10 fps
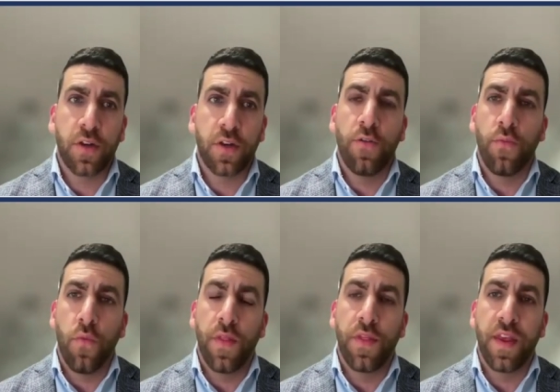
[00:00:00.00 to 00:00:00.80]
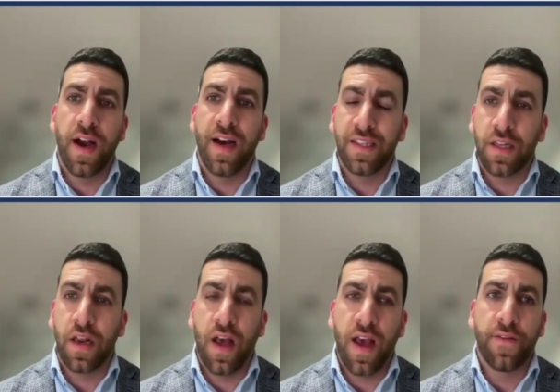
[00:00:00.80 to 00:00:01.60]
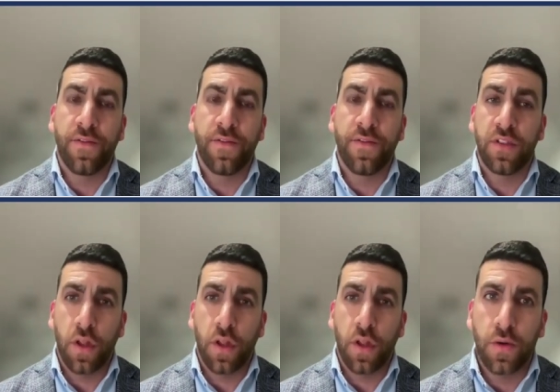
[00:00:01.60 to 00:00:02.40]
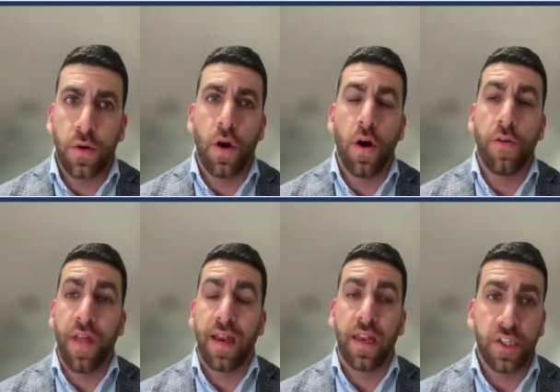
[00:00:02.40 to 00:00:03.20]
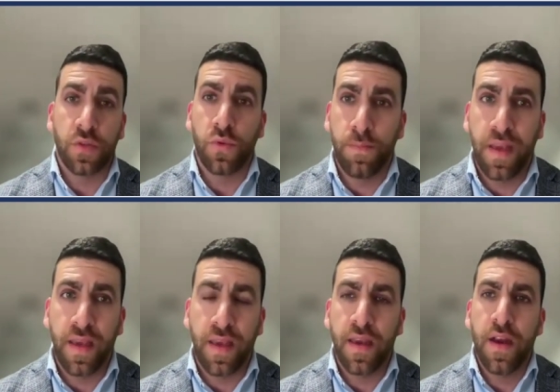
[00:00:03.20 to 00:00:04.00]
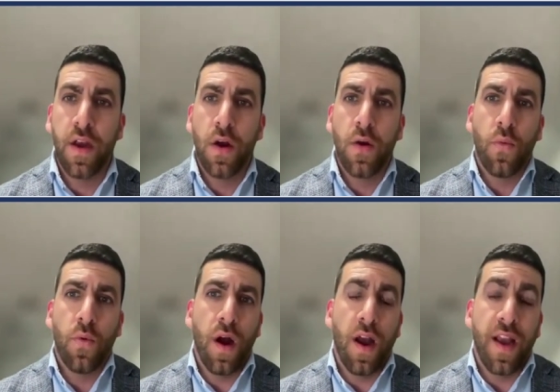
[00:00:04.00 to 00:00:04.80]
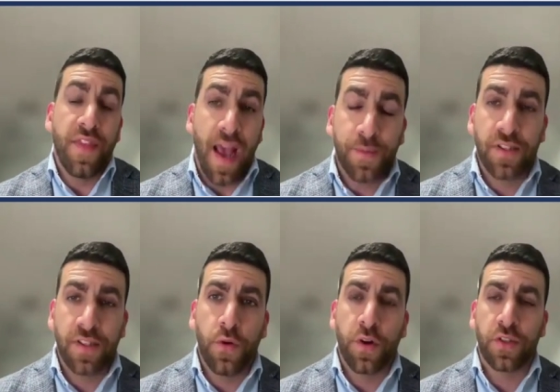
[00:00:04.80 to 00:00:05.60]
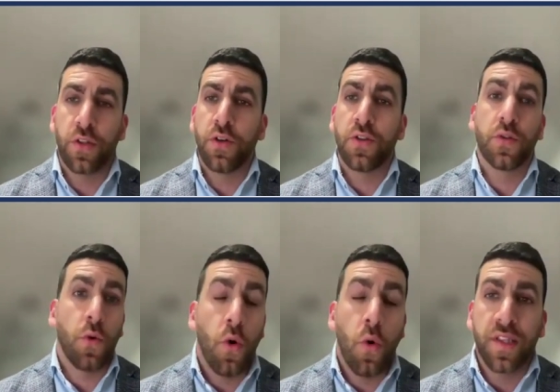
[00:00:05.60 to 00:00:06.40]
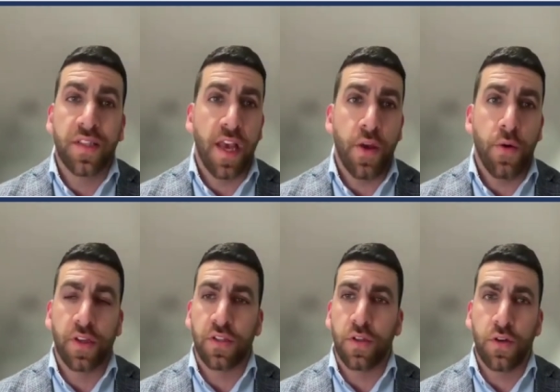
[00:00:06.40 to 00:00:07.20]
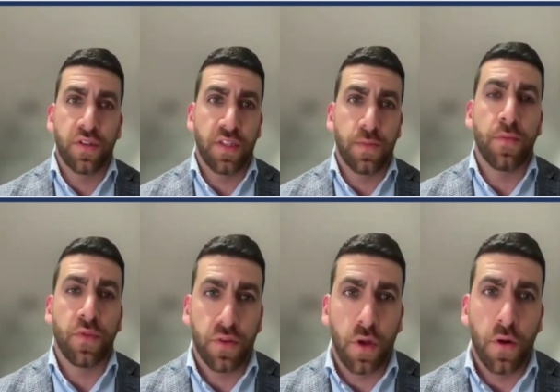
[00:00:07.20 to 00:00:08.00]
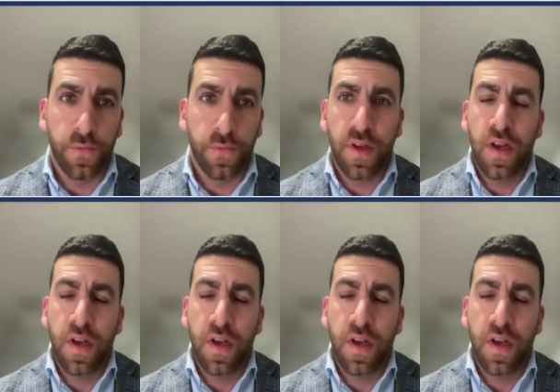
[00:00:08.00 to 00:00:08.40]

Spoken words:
of what the underlying physiology of that lesion would be in the absence of aortic stenosis or once the aortic stenosis has been resolved.